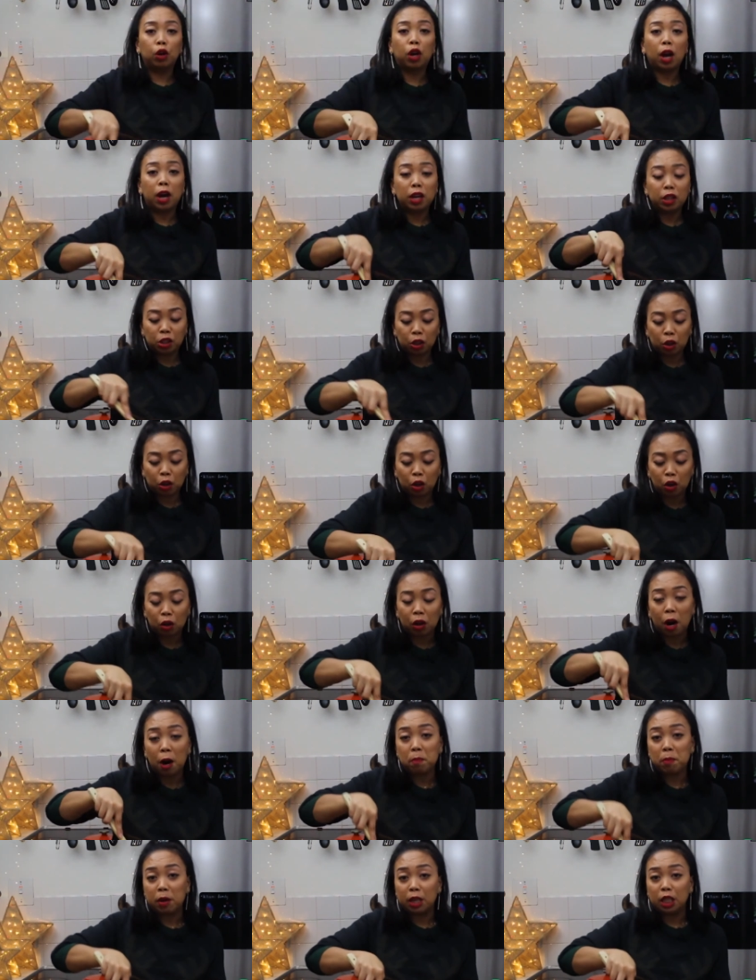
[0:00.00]
going to cook
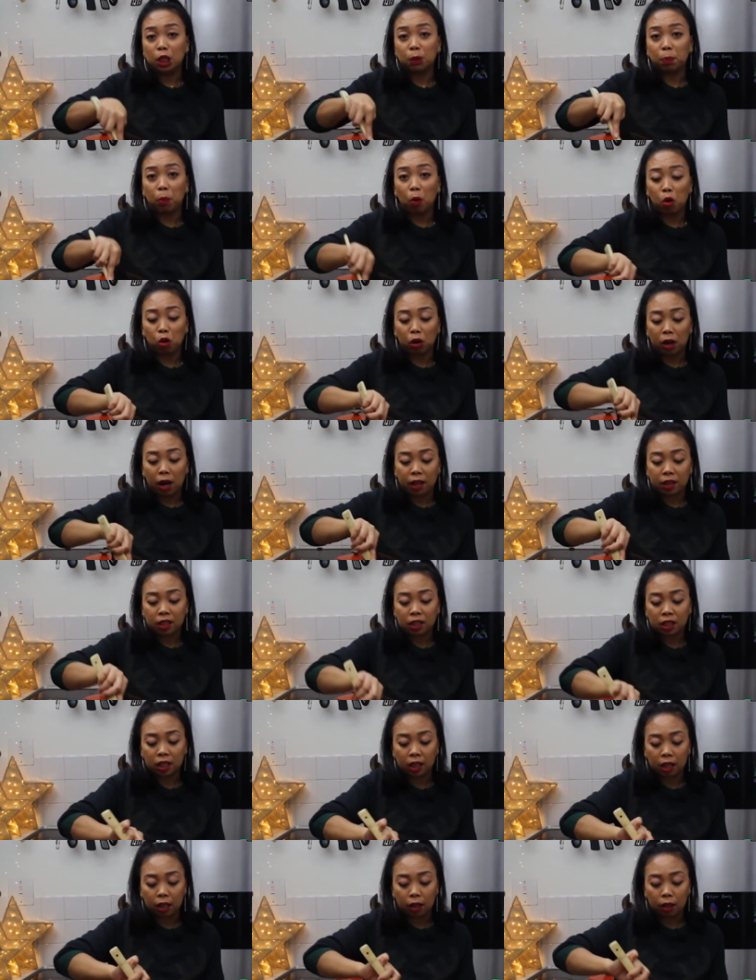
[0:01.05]
our minced pork
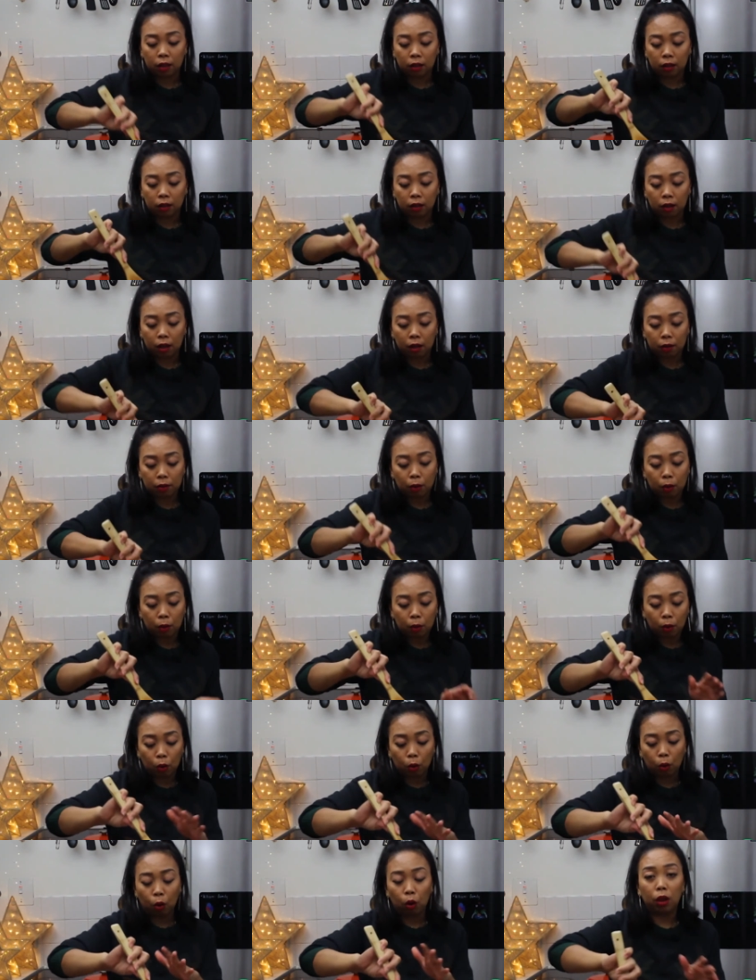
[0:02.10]
until
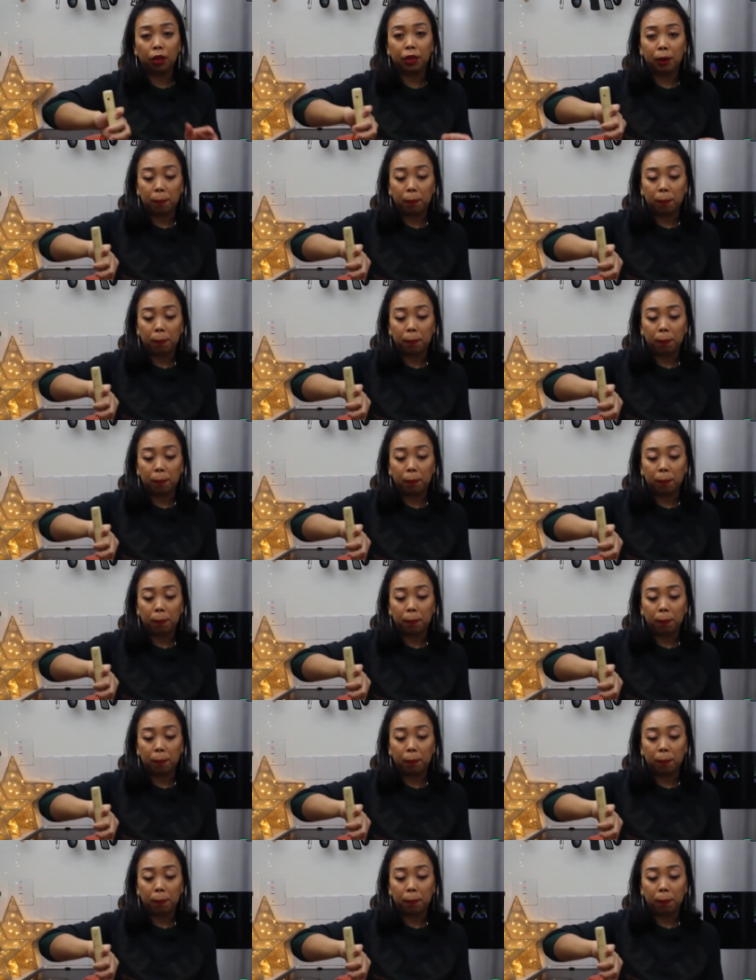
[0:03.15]
all the